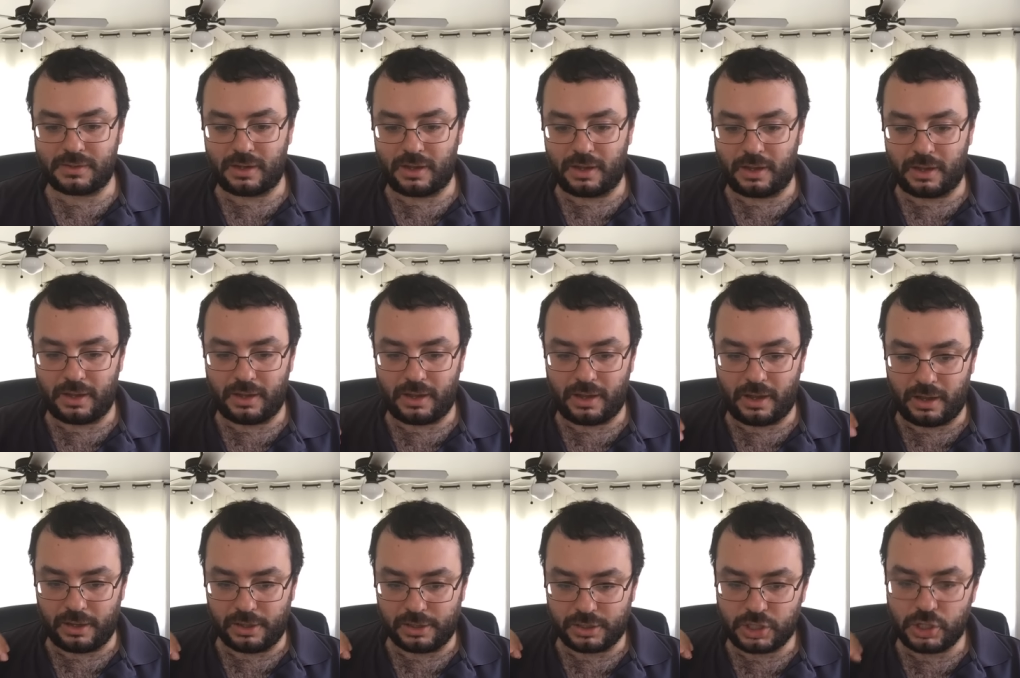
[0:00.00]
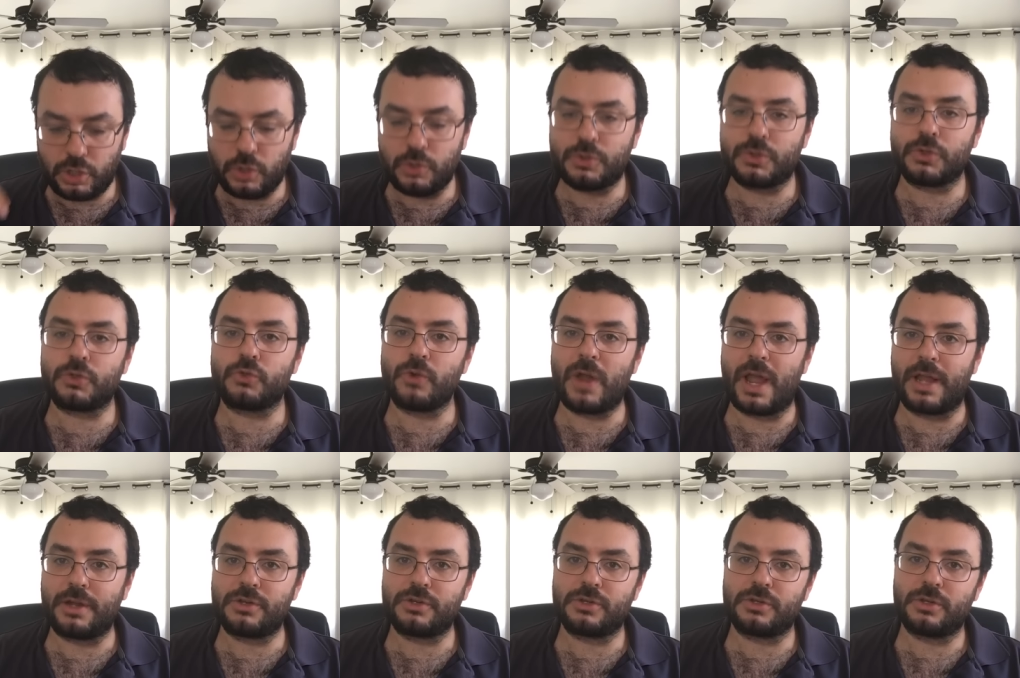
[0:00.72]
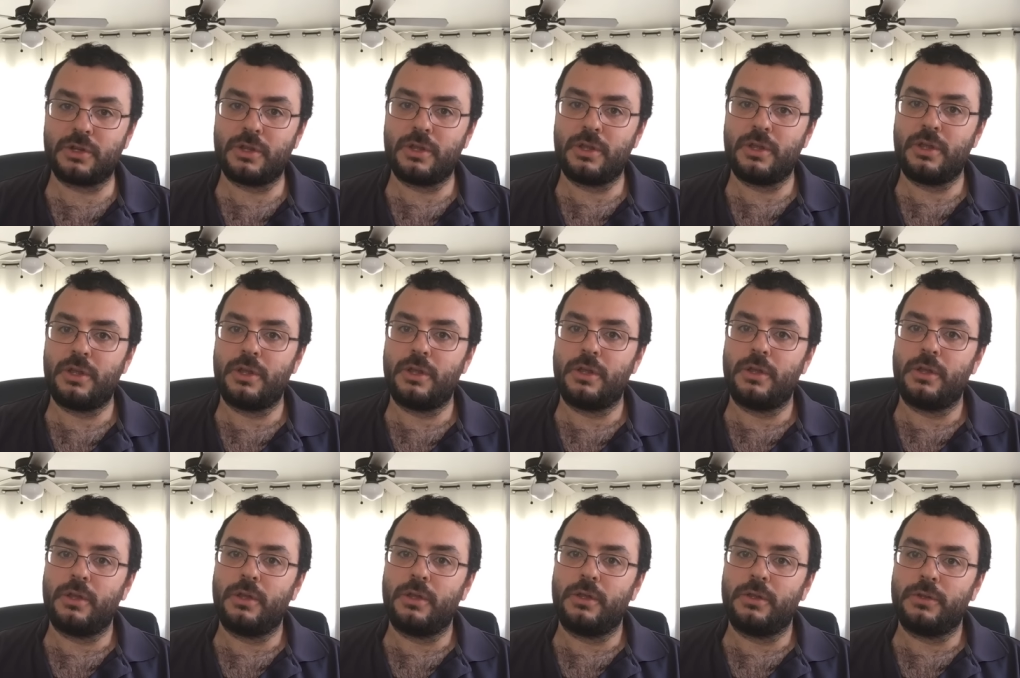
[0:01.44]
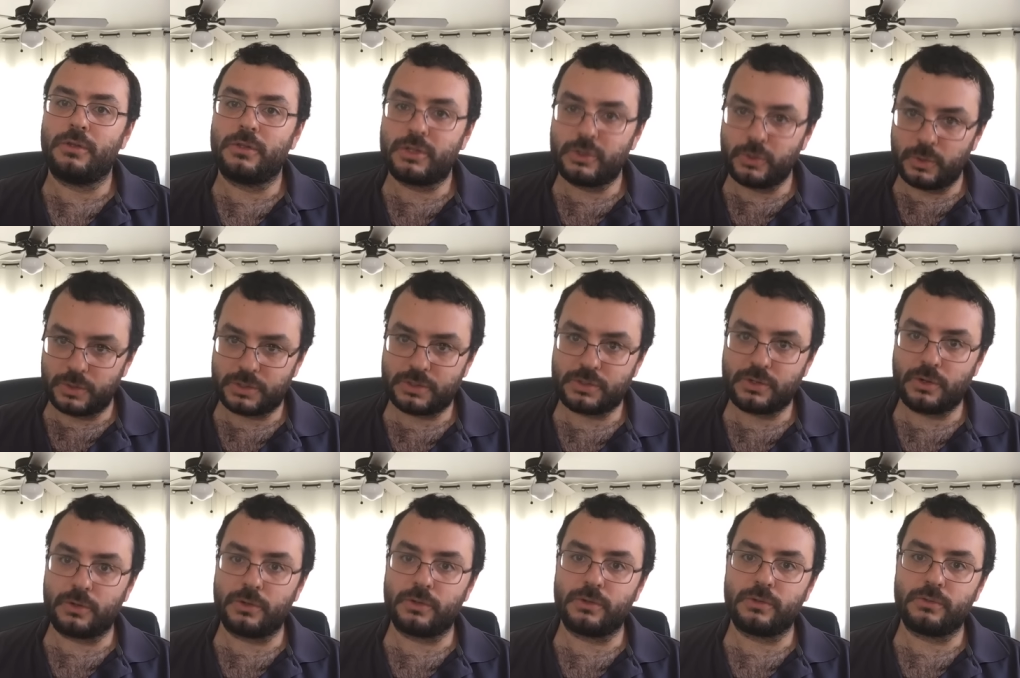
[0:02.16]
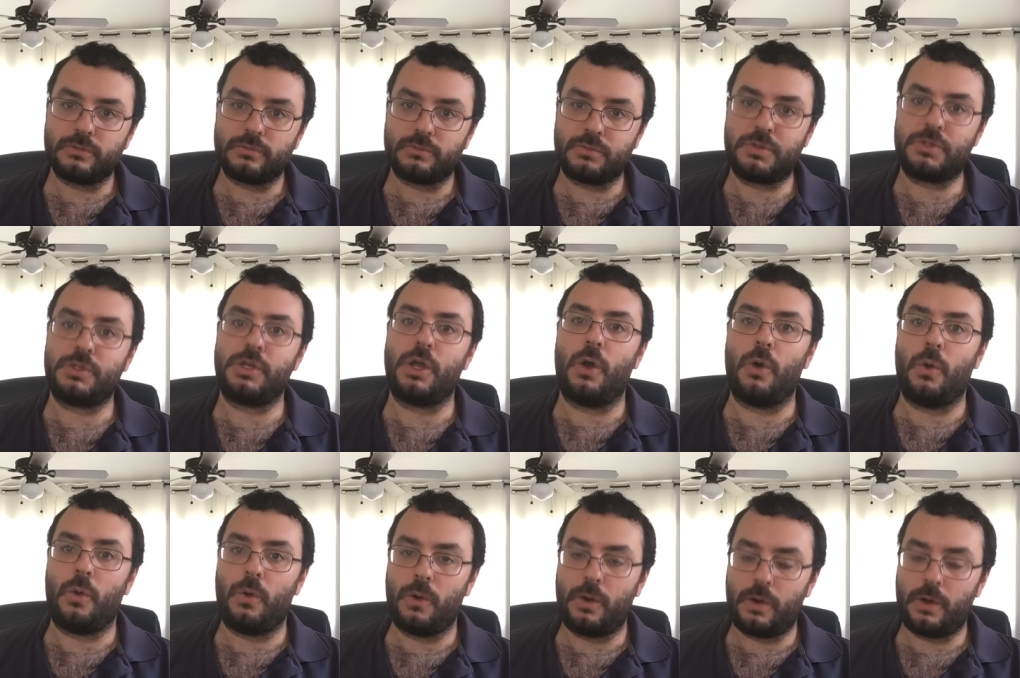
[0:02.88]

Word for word: a, a huge stretch to assert so.